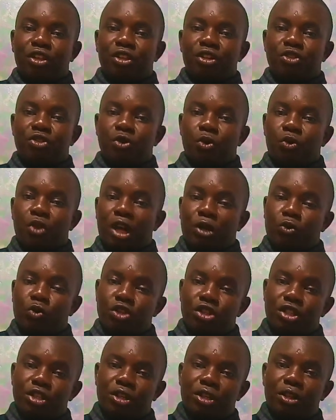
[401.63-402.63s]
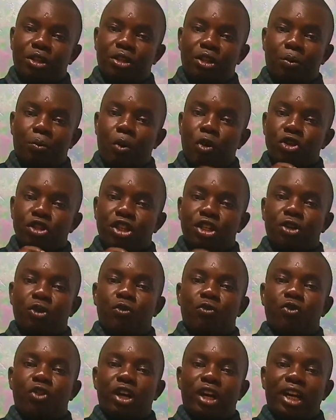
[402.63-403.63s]
So that was the posing
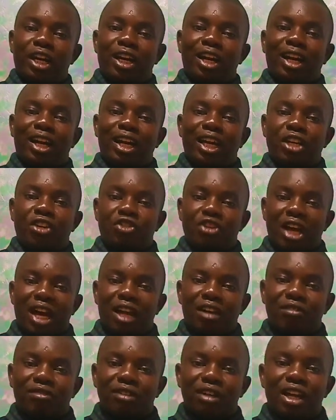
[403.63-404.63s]
of the riddle itself.